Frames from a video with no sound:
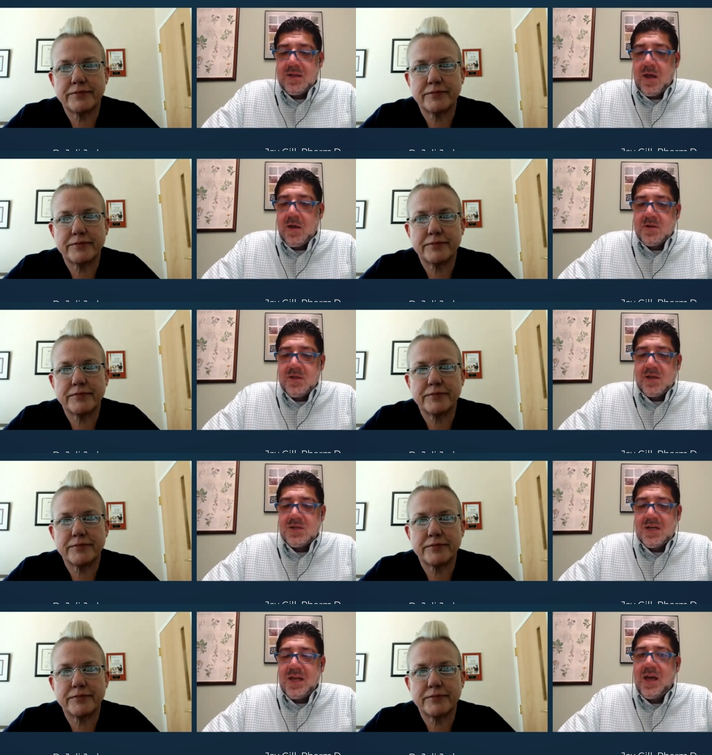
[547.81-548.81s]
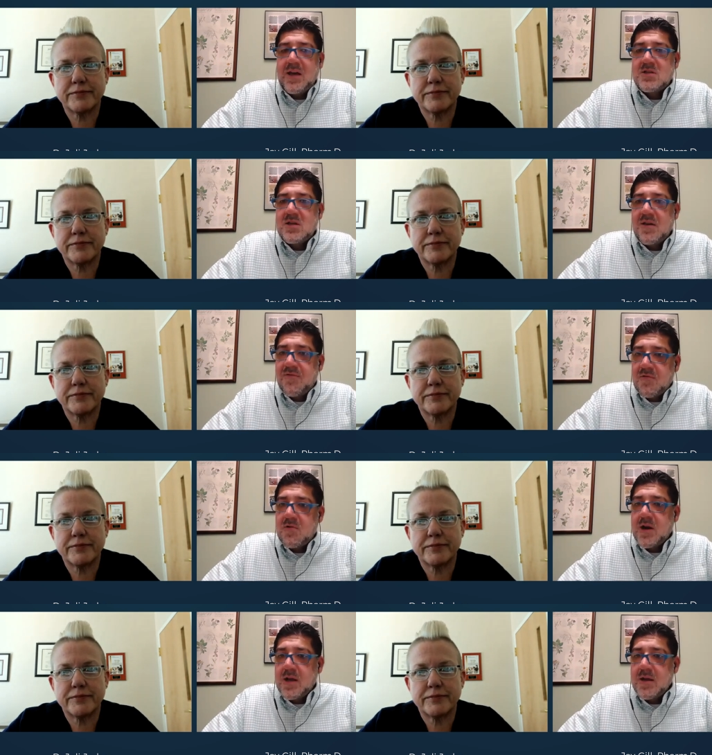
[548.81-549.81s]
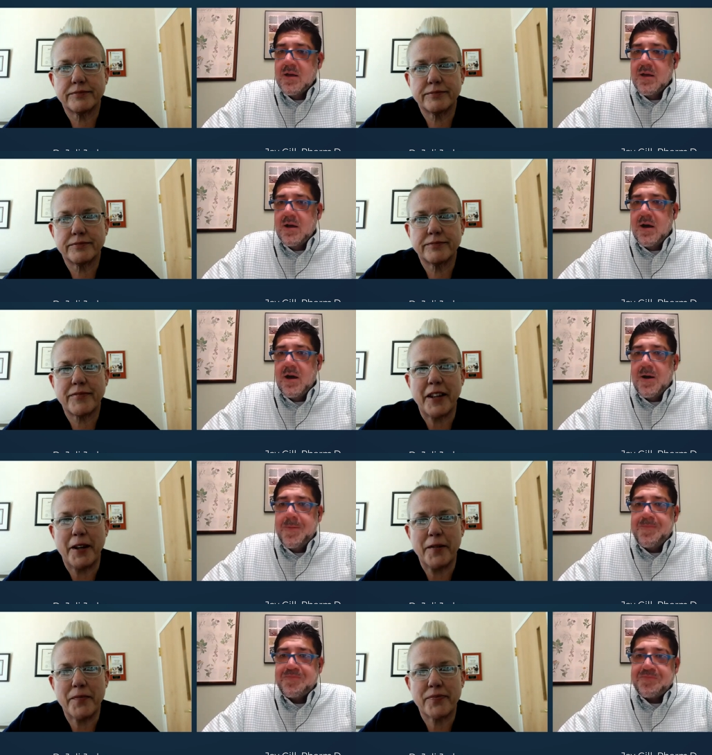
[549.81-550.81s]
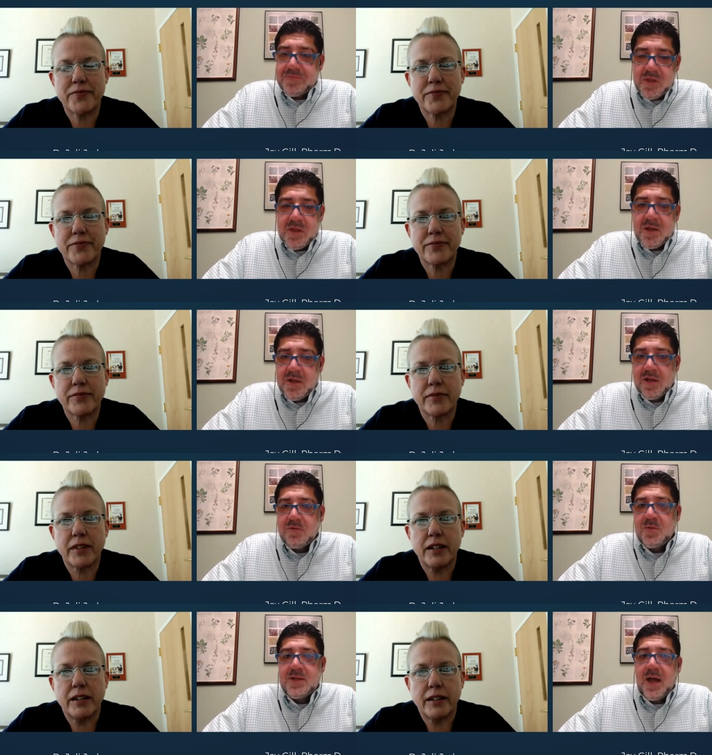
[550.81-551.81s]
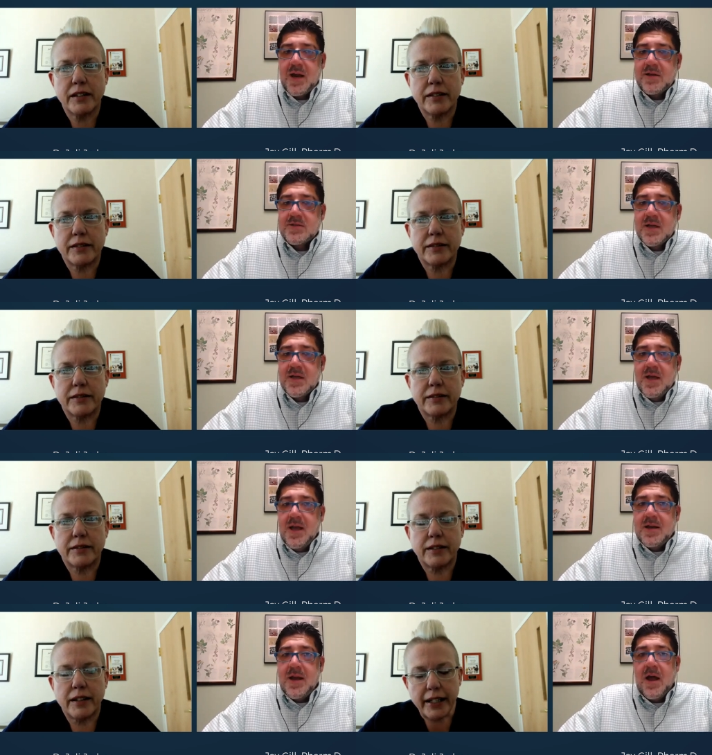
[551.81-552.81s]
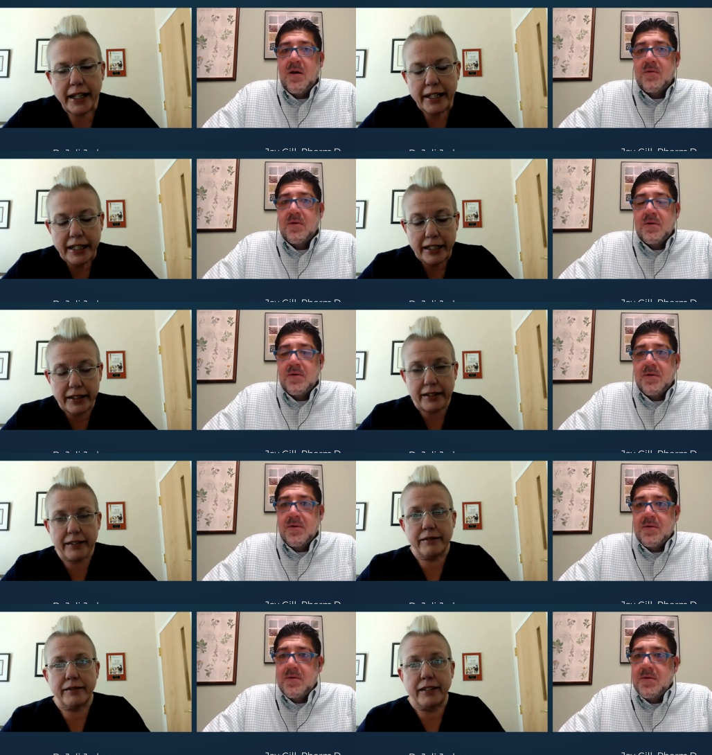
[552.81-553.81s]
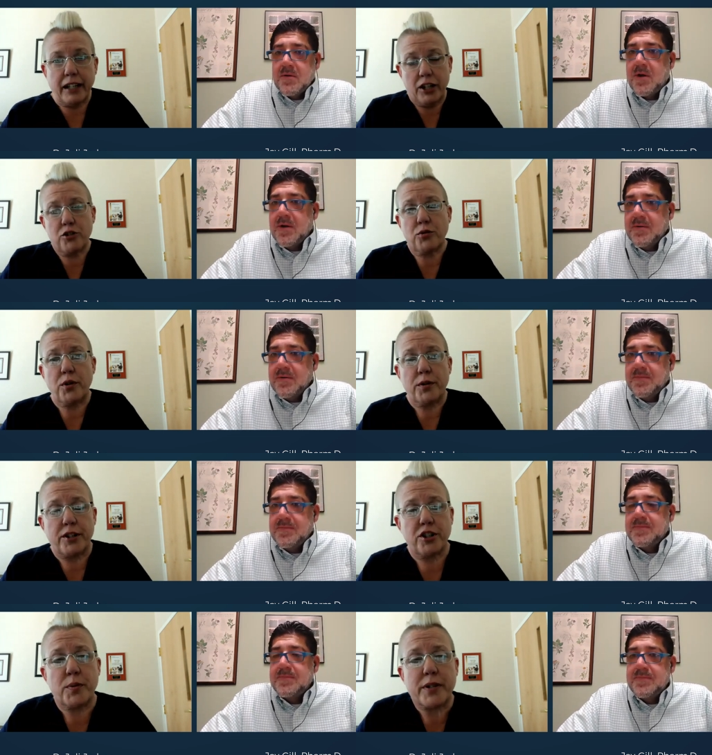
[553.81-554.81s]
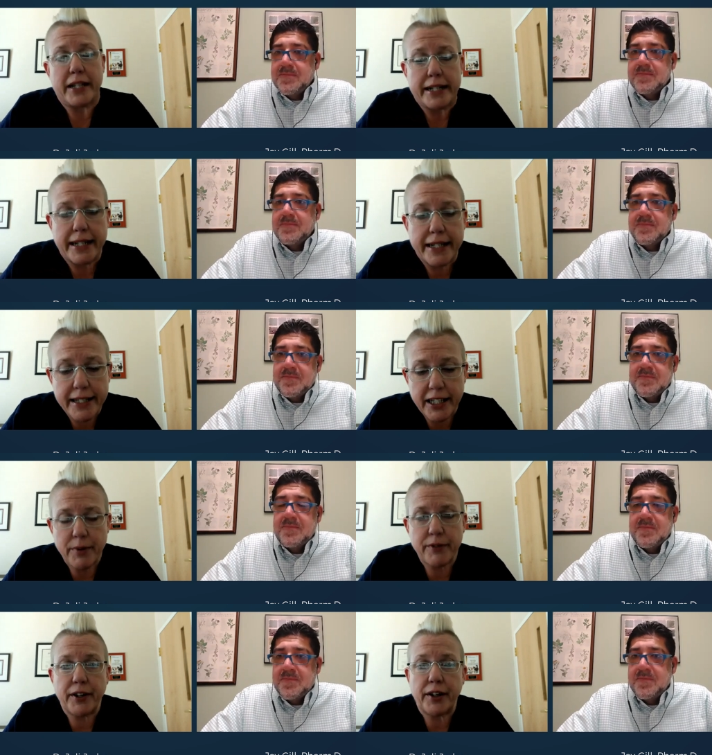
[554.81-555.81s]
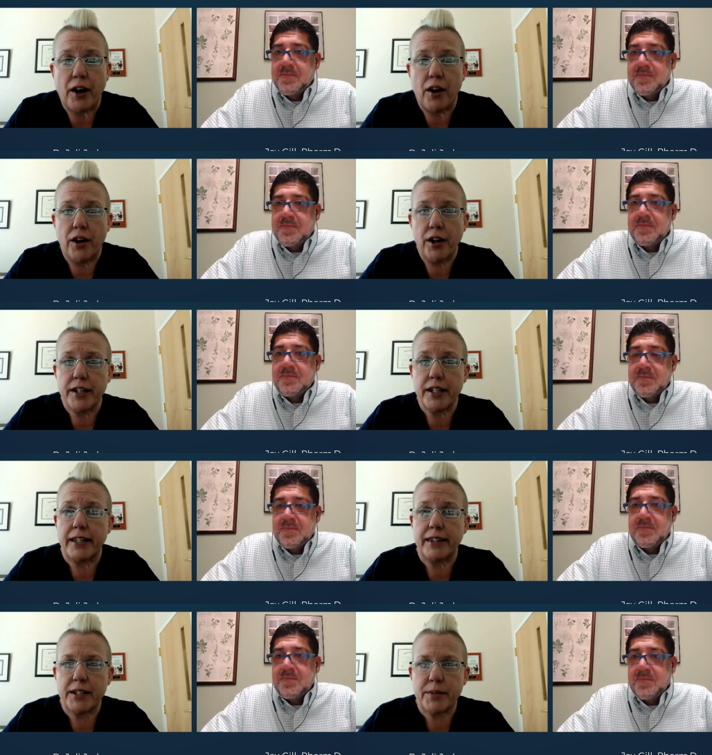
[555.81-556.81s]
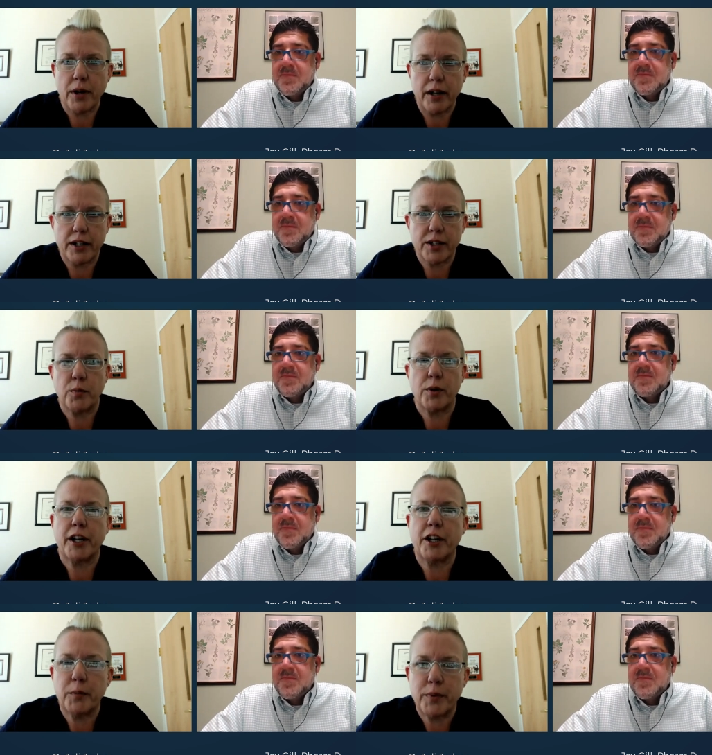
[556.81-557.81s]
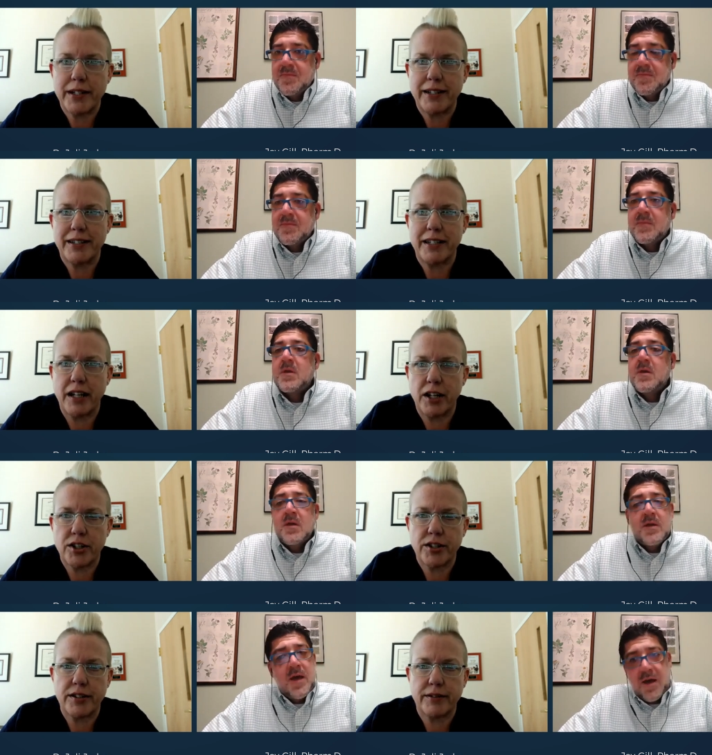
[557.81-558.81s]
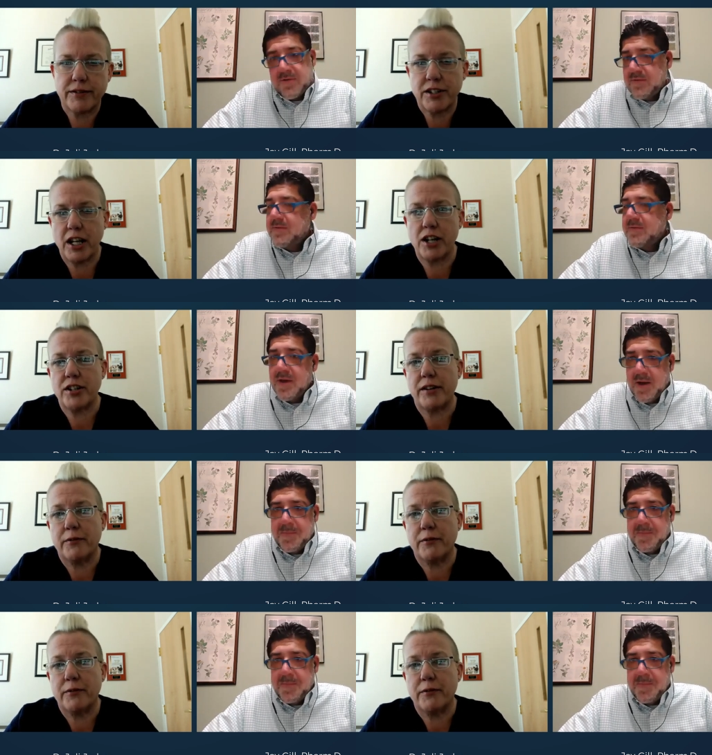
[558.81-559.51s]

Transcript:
Speaker 1: labeled as THC free. Um, yeah. That's what that is. And, now,
Speaker 2: in truth, I just was going to say it's going to be very hard to get these products 100% THC, yes. THC yeah.